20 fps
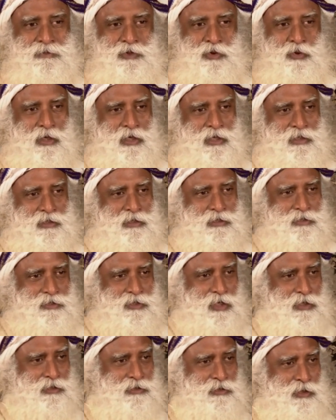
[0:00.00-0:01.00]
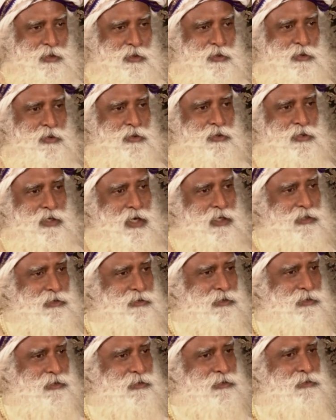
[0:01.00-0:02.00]
You are either drunk or you're
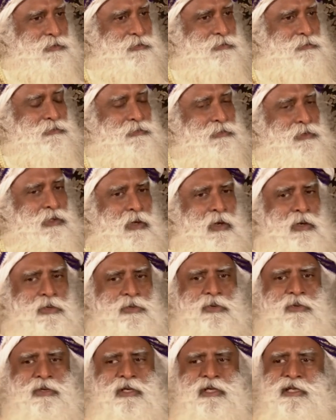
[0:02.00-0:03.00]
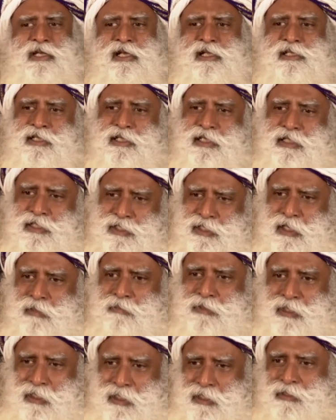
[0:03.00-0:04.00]
drugged or you're indulging in
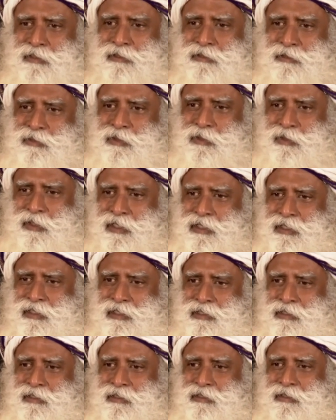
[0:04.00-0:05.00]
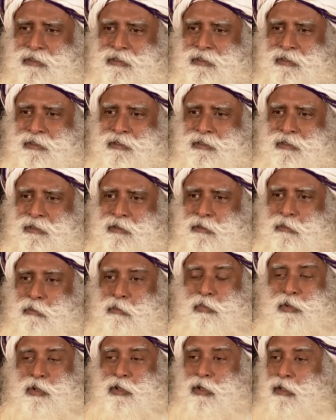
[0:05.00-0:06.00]
something, okay?
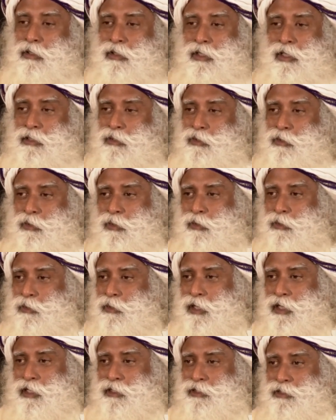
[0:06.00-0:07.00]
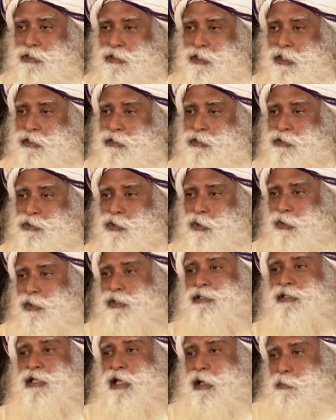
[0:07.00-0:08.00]
Beyond that, no great shakes
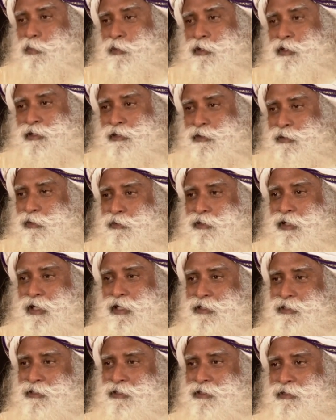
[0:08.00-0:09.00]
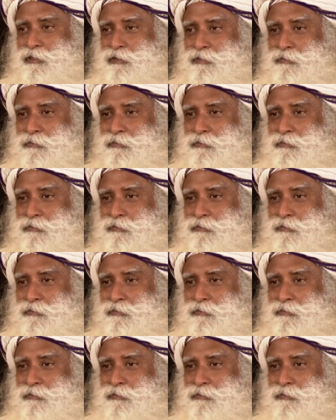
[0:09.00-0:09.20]
joy is happening, all right?